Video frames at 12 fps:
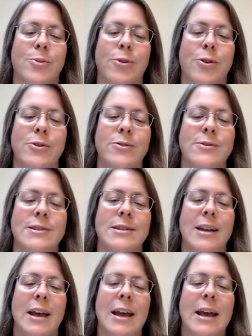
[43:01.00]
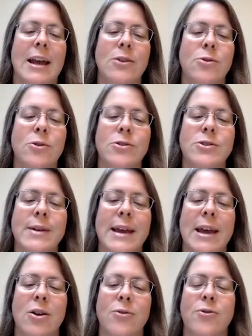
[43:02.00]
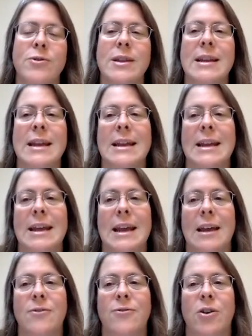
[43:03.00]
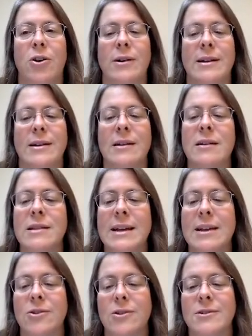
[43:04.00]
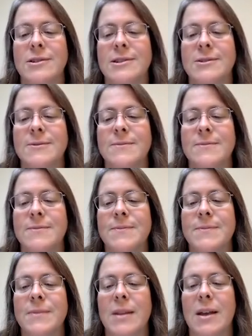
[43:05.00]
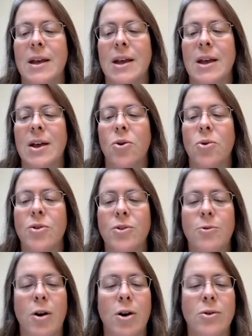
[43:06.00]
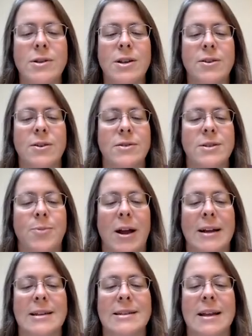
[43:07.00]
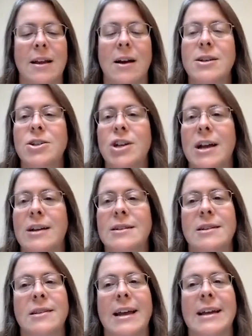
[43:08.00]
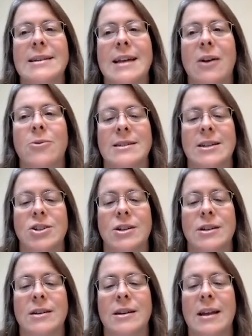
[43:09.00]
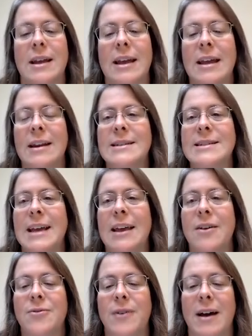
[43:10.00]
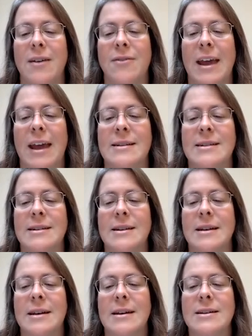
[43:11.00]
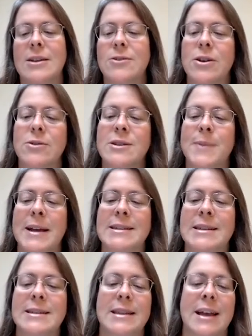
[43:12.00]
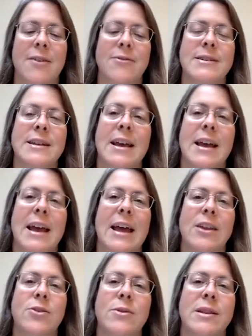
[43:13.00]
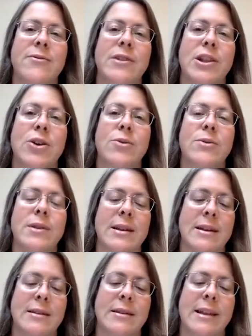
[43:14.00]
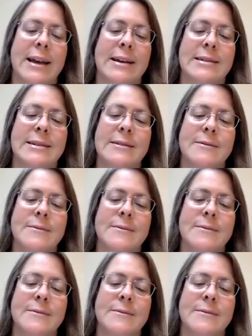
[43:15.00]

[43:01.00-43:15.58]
produce in order to care for the needy and foreign gleaners. Or the woe to those practicing unchecked land acquisition in Isaiah 5 8 till no space is left and you live alone in the land.